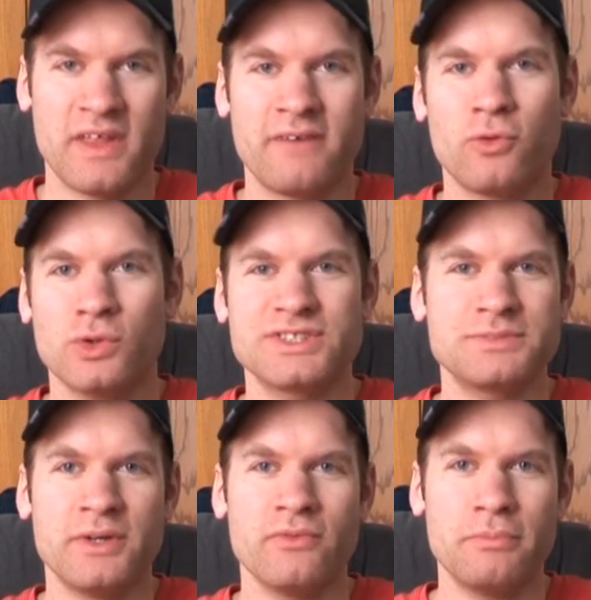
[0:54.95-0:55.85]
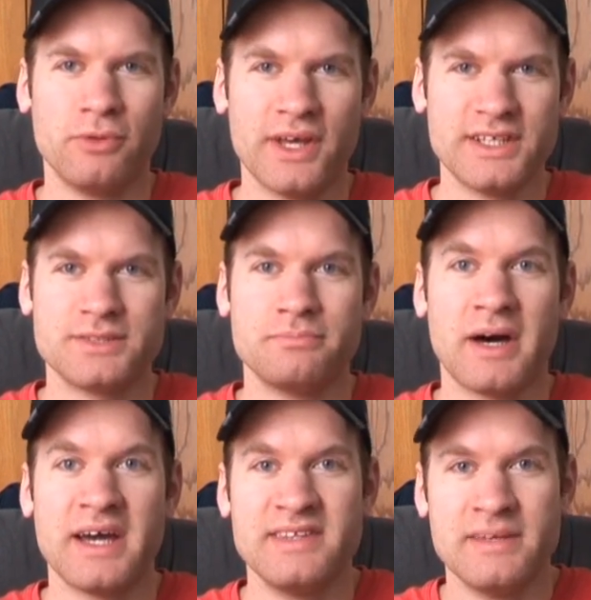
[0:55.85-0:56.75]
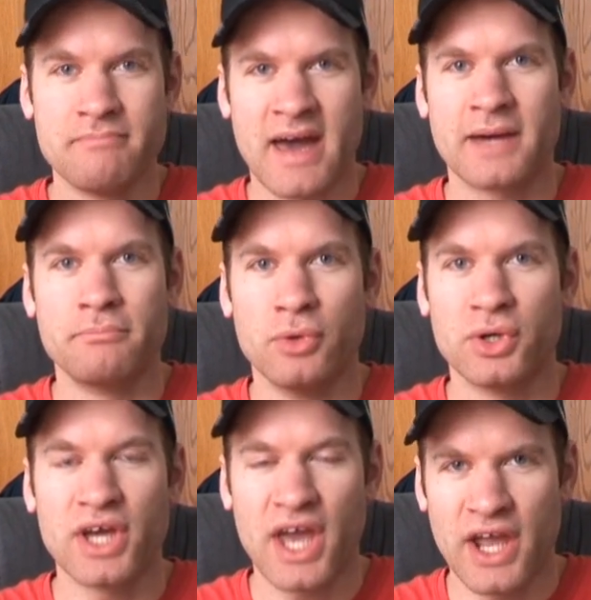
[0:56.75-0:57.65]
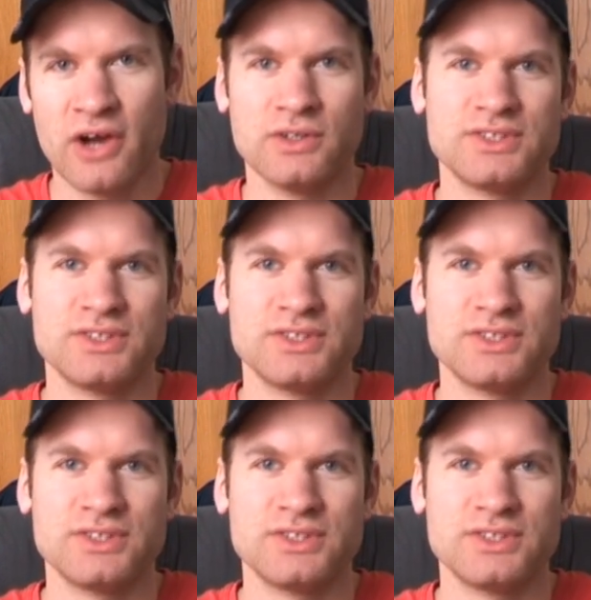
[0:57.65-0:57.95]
That, of course, has been replaced by the MacBook Air.